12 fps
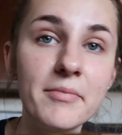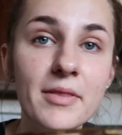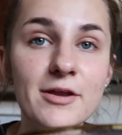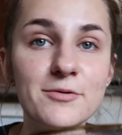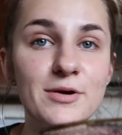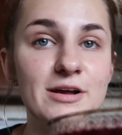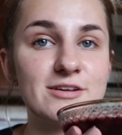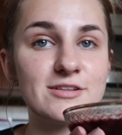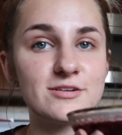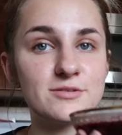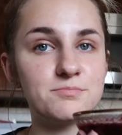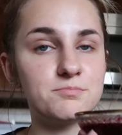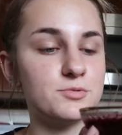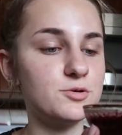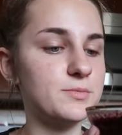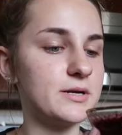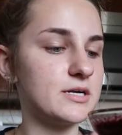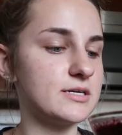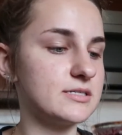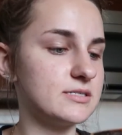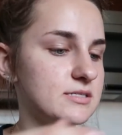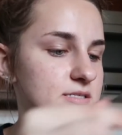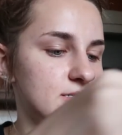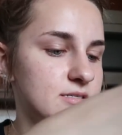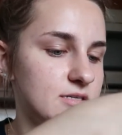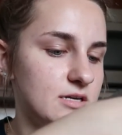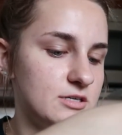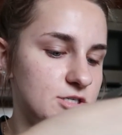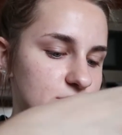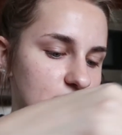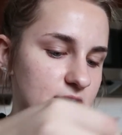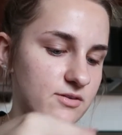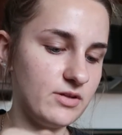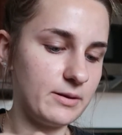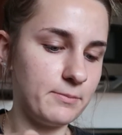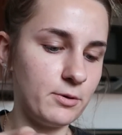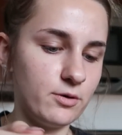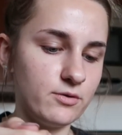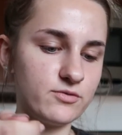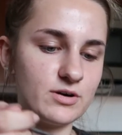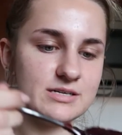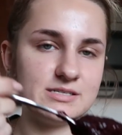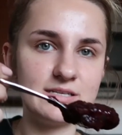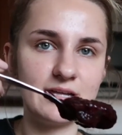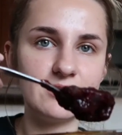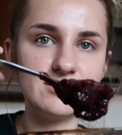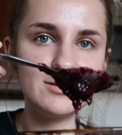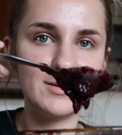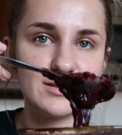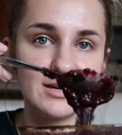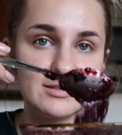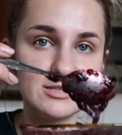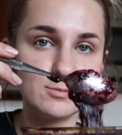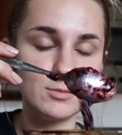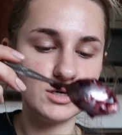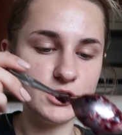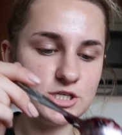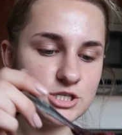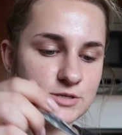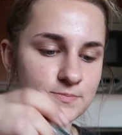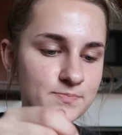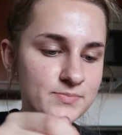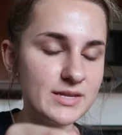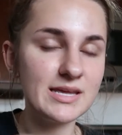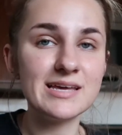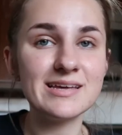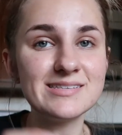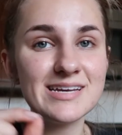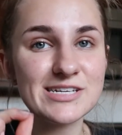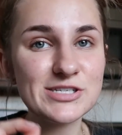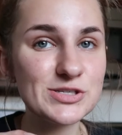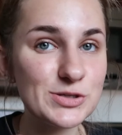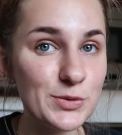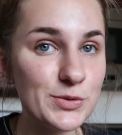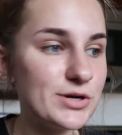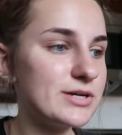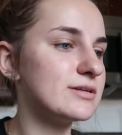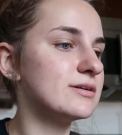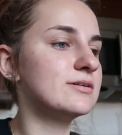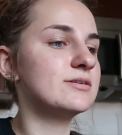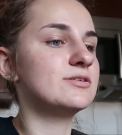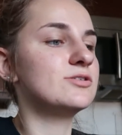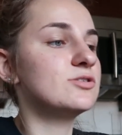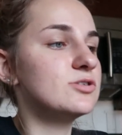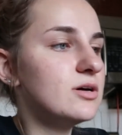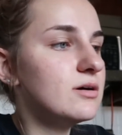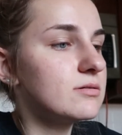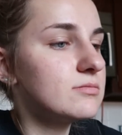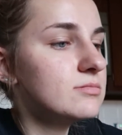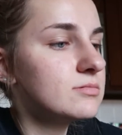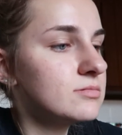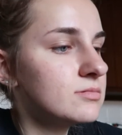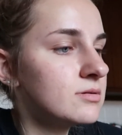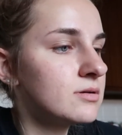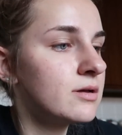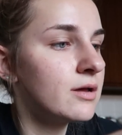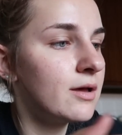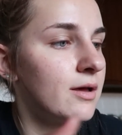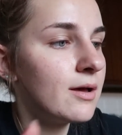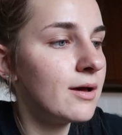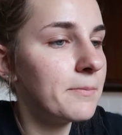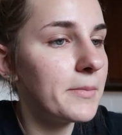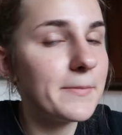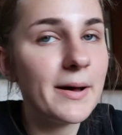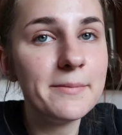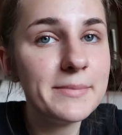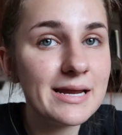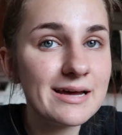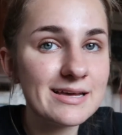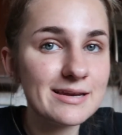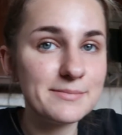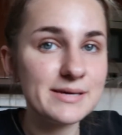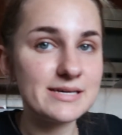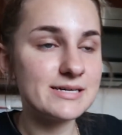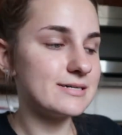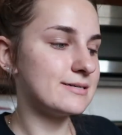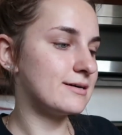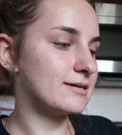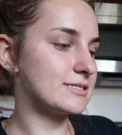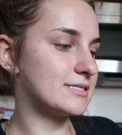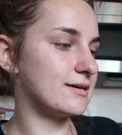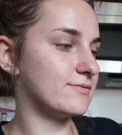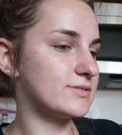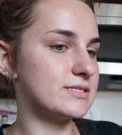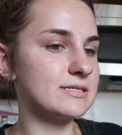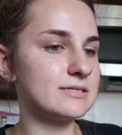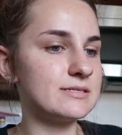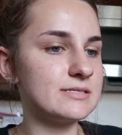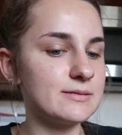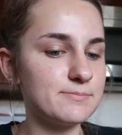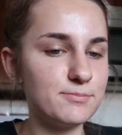and regular blueberries, and just kind of like pulverized together to make like this mush. It tastes so good. So my mom and I are gonna make ourselves some